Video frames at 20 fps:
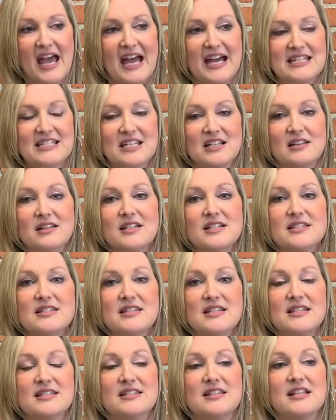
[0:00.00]
And to list
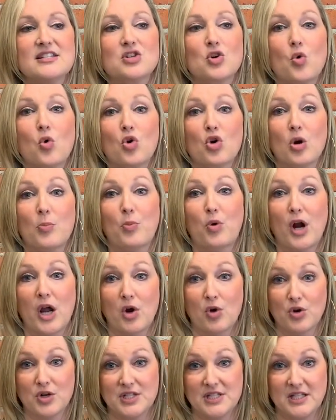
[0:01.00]
these things in order of
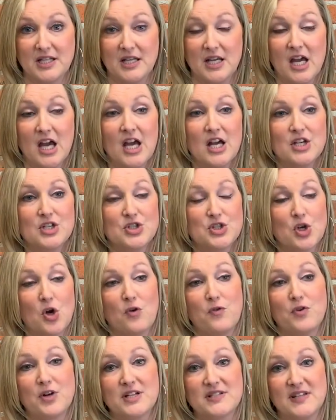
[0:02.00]
priority.
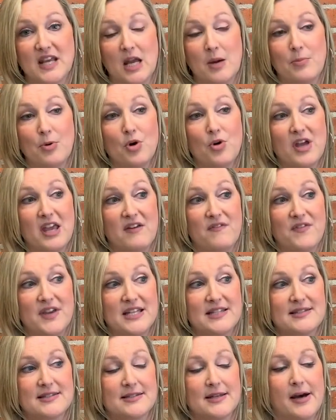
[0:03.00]
So for example, if
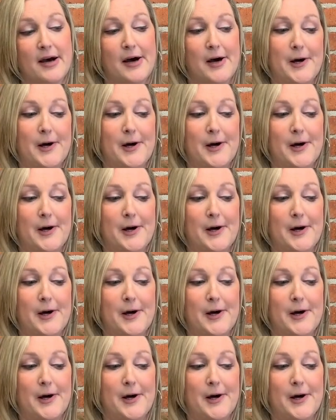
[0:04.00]
it's